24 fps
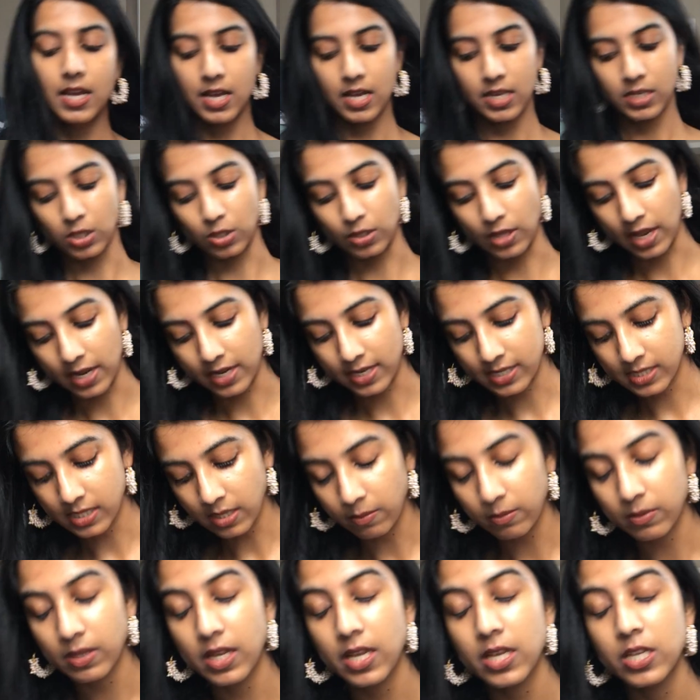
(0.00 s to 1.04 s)
So that is
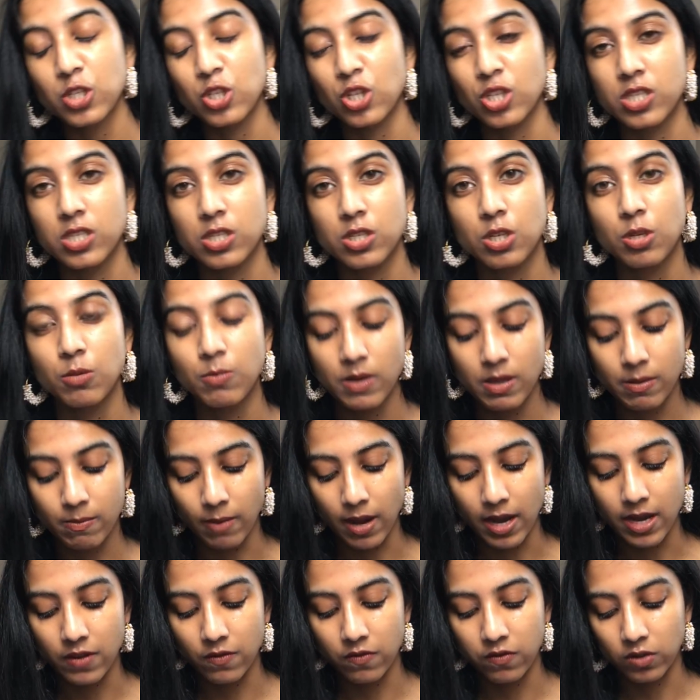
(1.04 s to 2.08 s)
something just to be
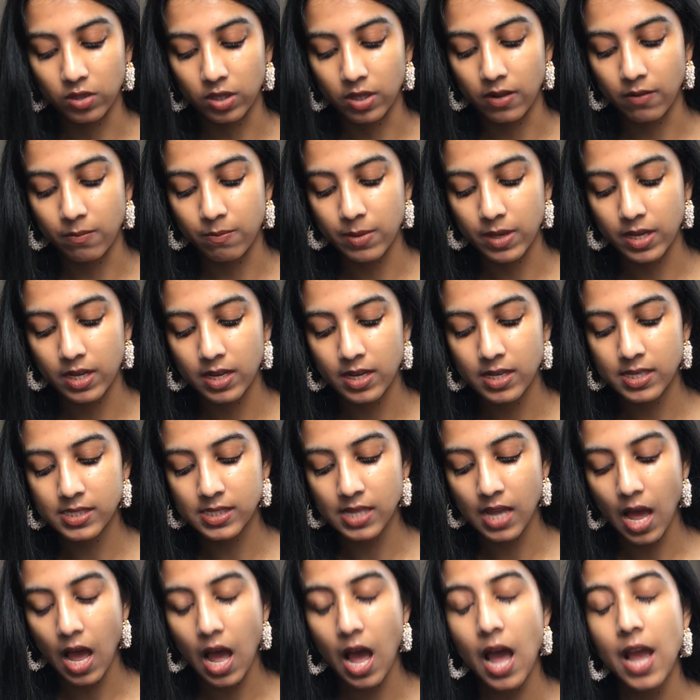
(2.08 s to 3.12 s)
mindful of, because
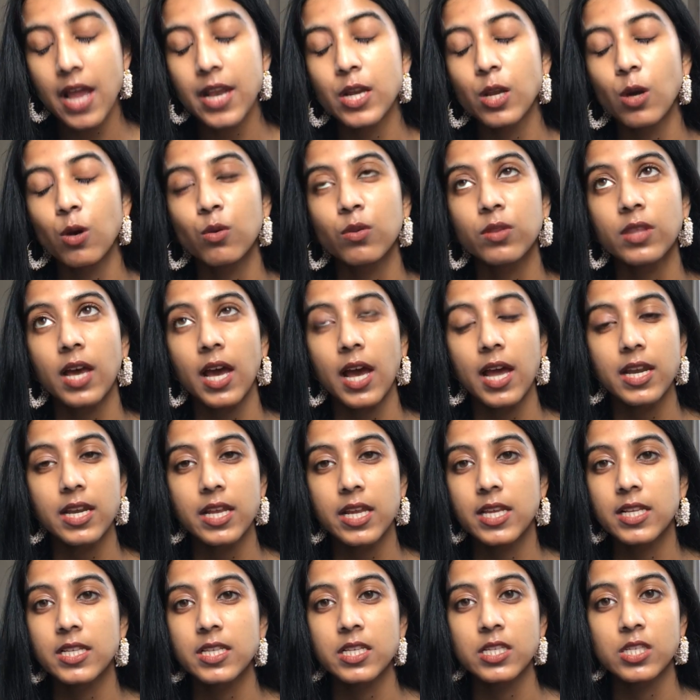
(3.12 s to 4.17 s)
I know that
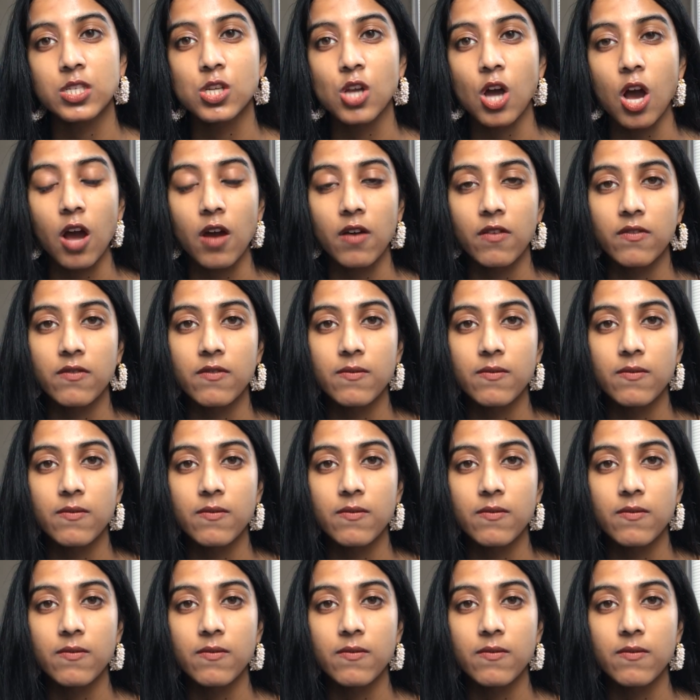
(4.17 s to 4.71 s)
it is not